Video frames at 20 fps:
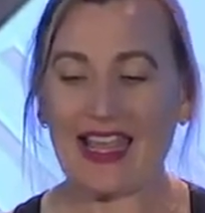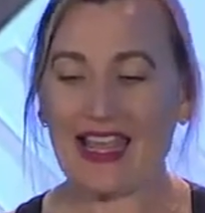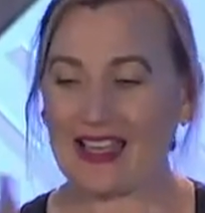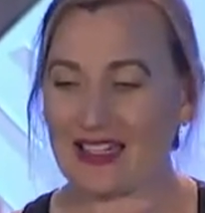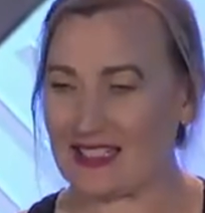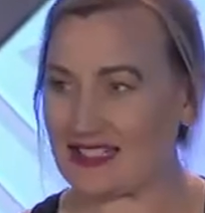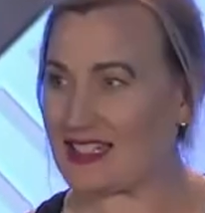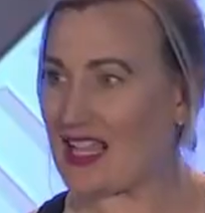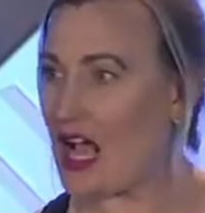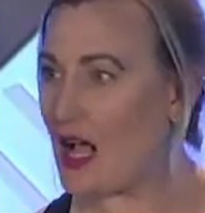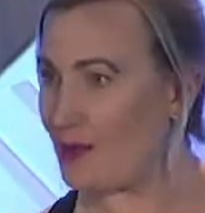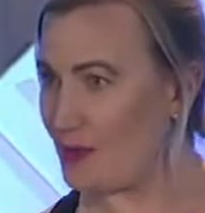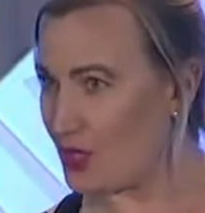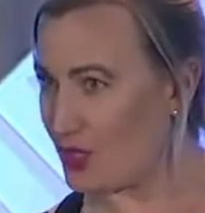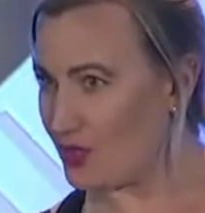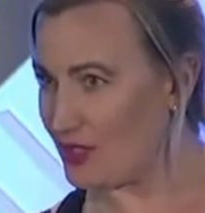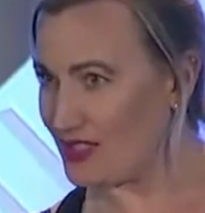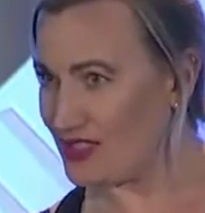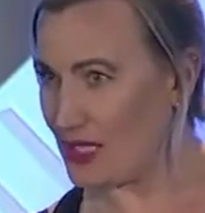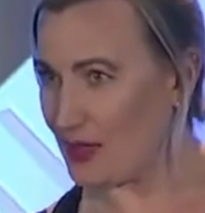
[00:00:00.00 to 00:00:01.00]

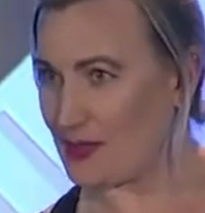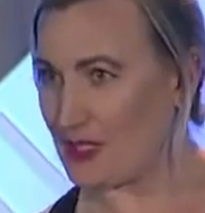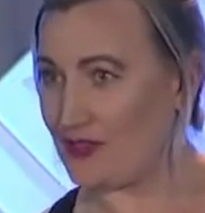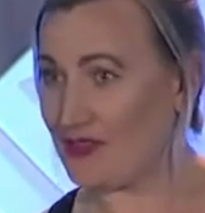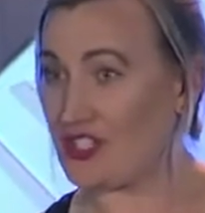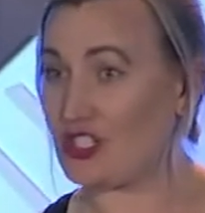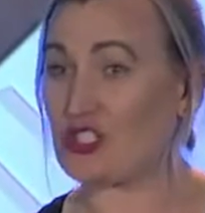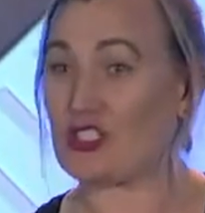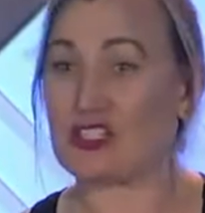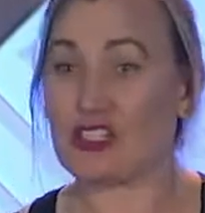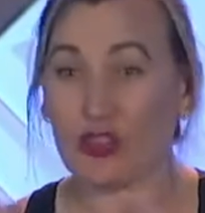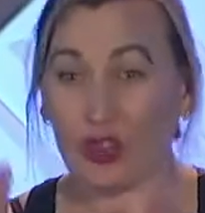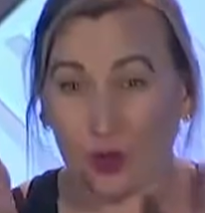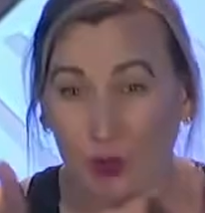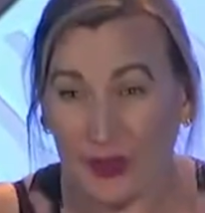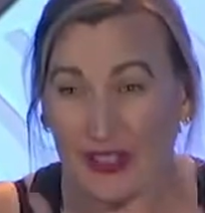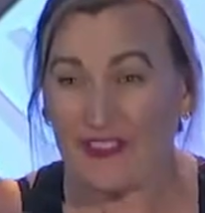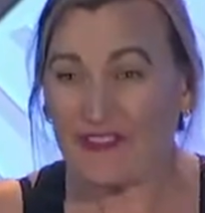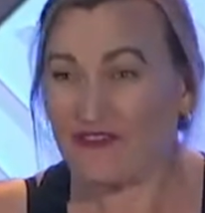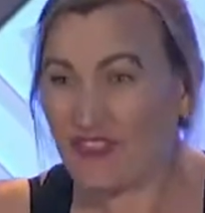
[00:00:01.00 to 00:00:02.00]
anatomical subdivisions and
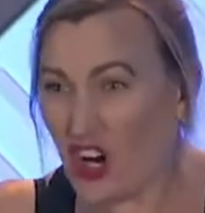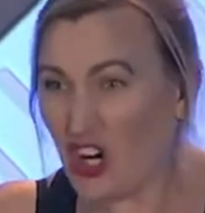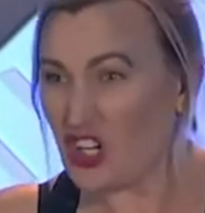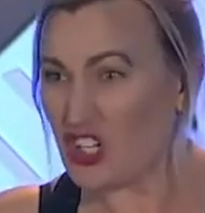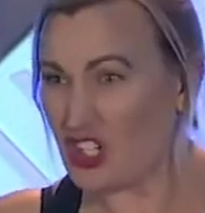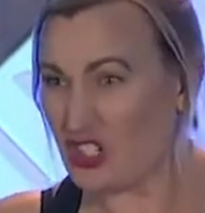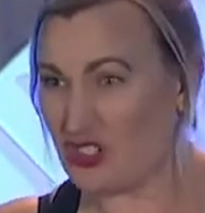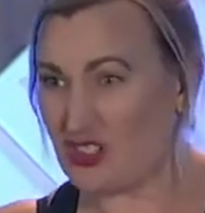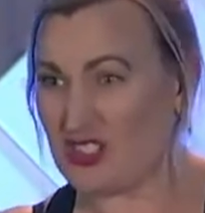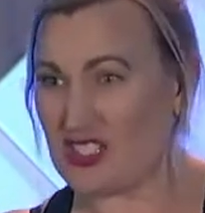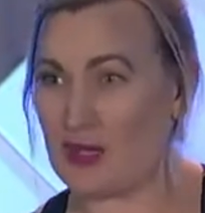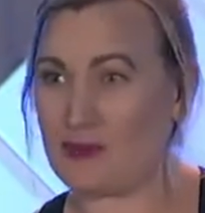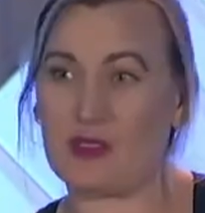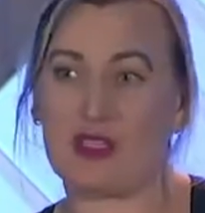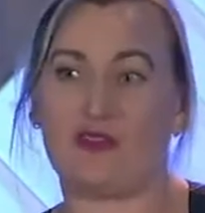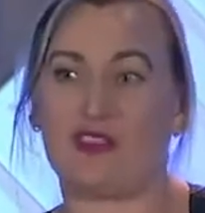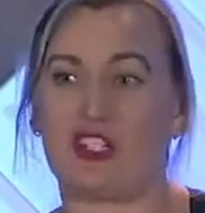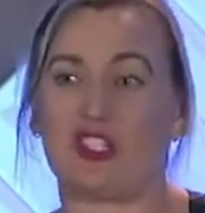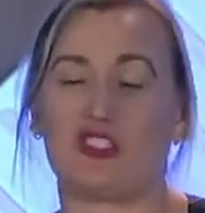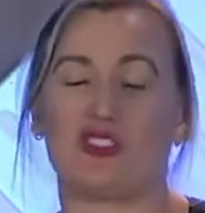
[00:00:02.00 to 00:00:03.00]
3 functional
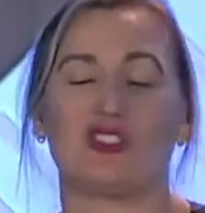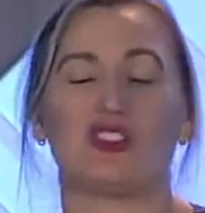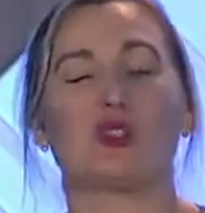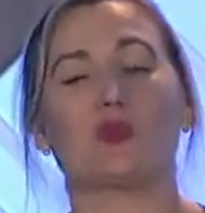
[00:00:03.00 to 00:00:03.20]
subdivisions.